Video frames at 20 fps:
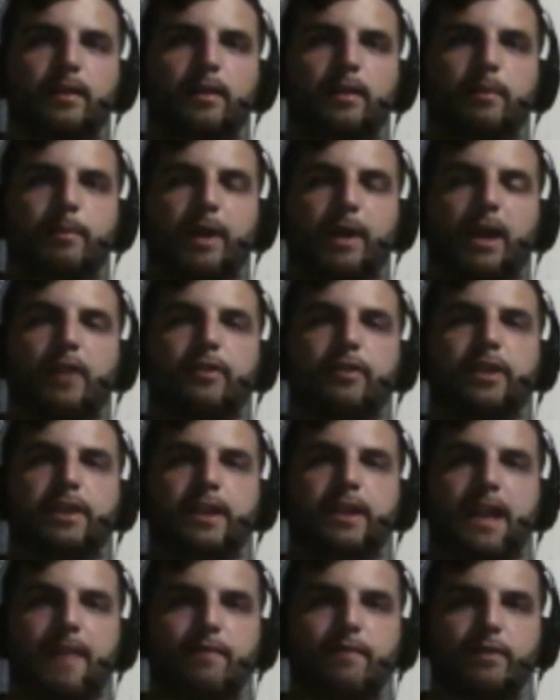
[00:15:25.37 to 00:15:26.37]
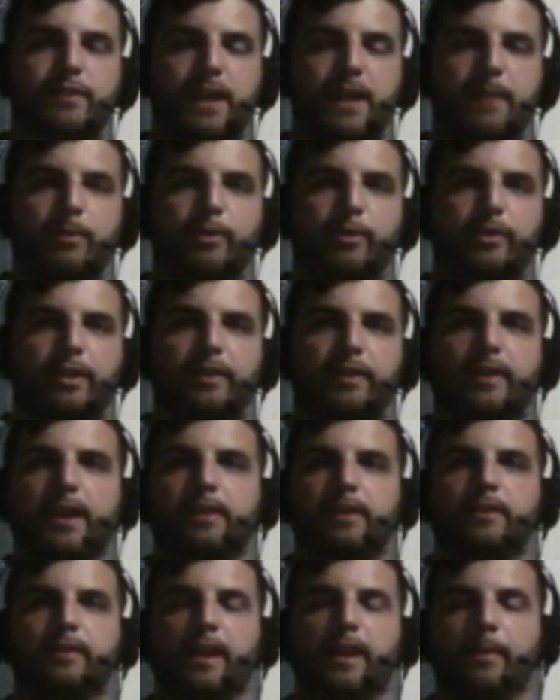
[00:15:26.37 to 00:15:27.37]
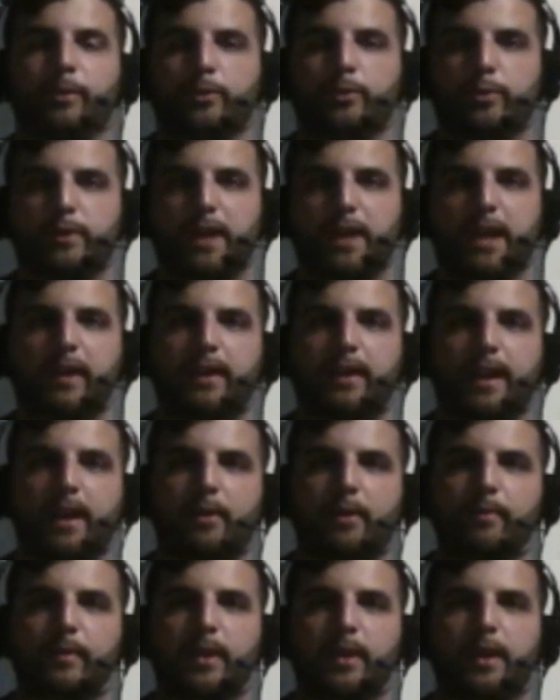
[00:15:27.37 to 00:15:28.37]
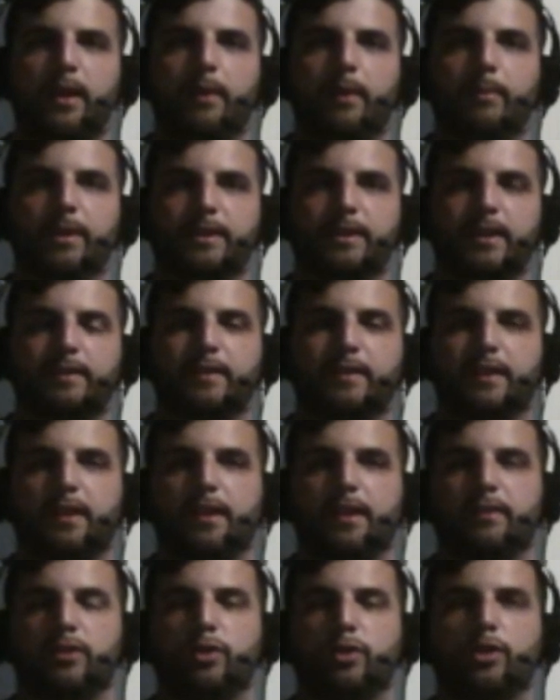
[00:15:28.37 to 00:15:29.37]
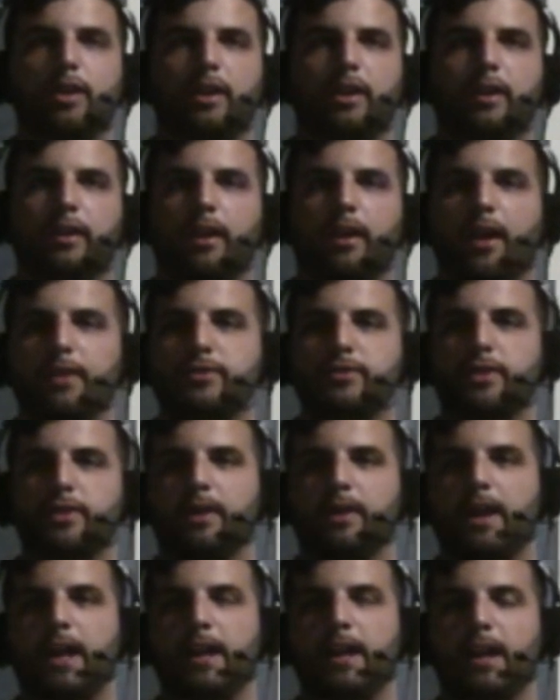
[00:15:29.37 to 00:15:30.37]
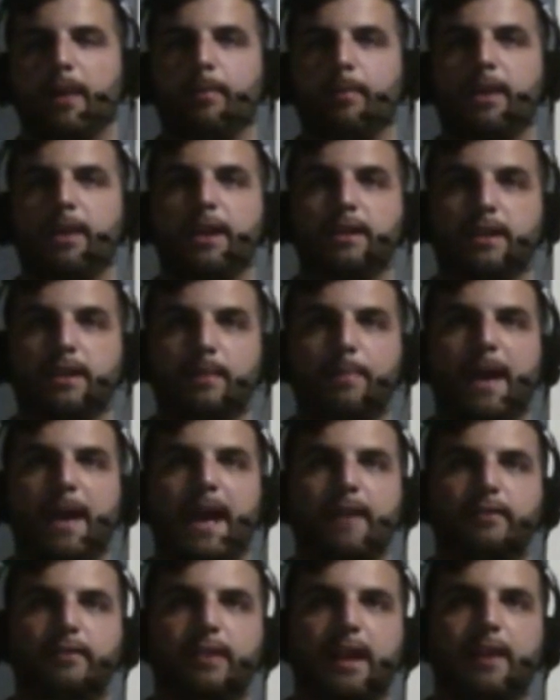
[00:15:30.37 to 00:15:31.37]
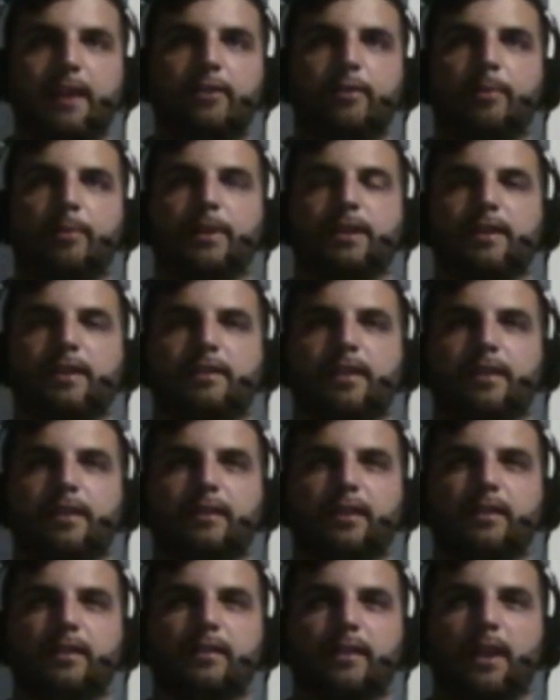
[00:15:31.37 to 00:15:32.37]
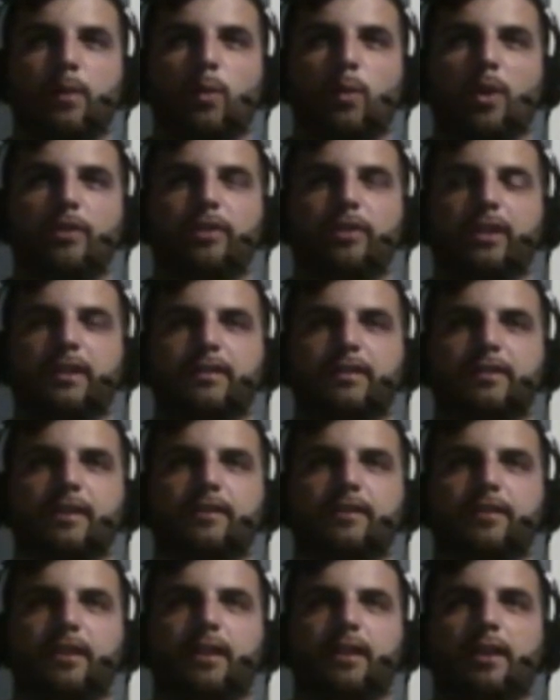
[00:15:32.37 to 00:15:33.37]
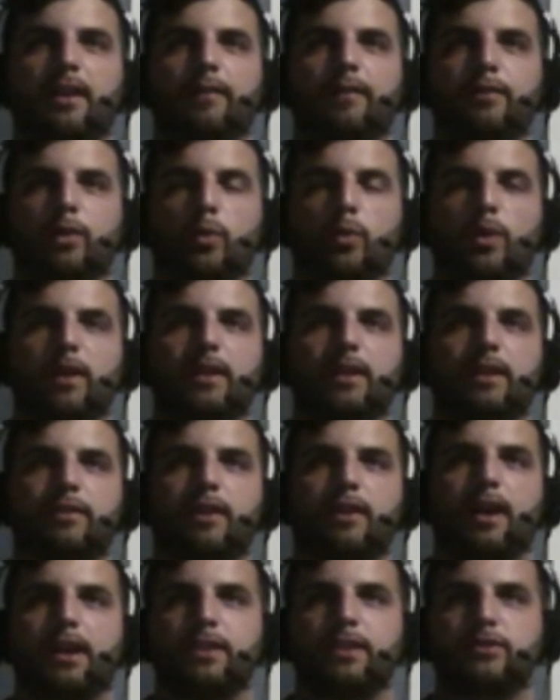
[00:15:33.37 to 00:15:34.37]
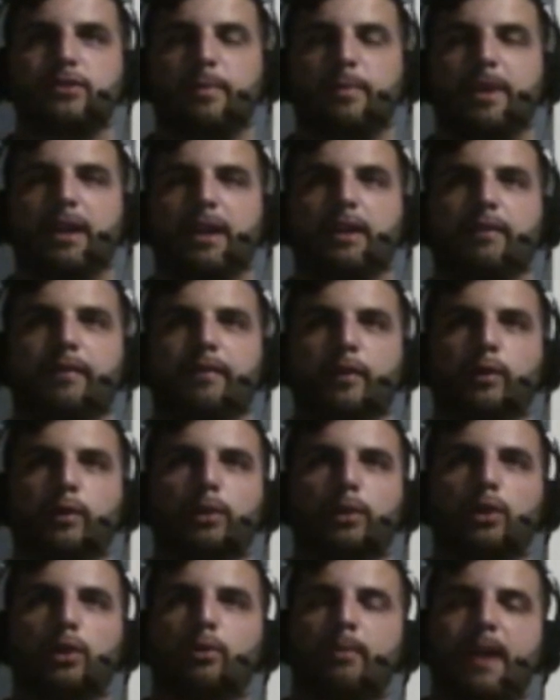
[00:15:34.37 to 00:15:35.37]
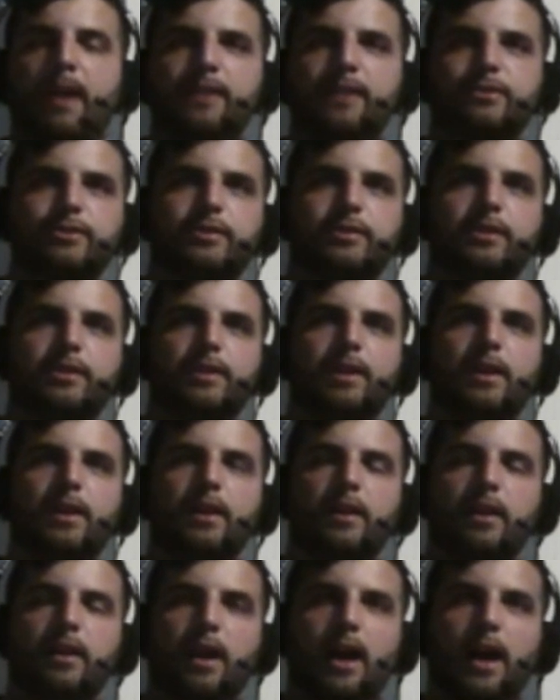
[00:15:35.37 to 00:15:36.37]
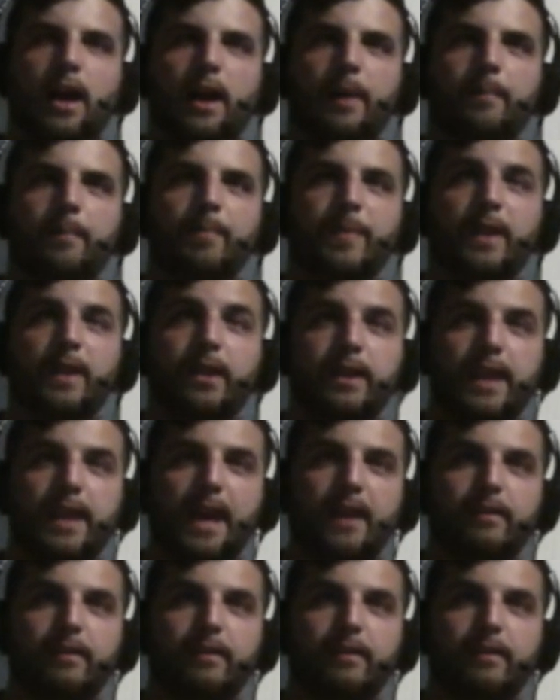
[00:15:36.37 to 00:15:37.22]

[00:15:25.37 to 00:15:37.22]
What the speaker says: Because he did have the staples in his head. The staples were taken out, but they said that due to the concussion and he did pass tests, but they said it wasn't consistent enough to where they thought he should be in a full-blown match yet.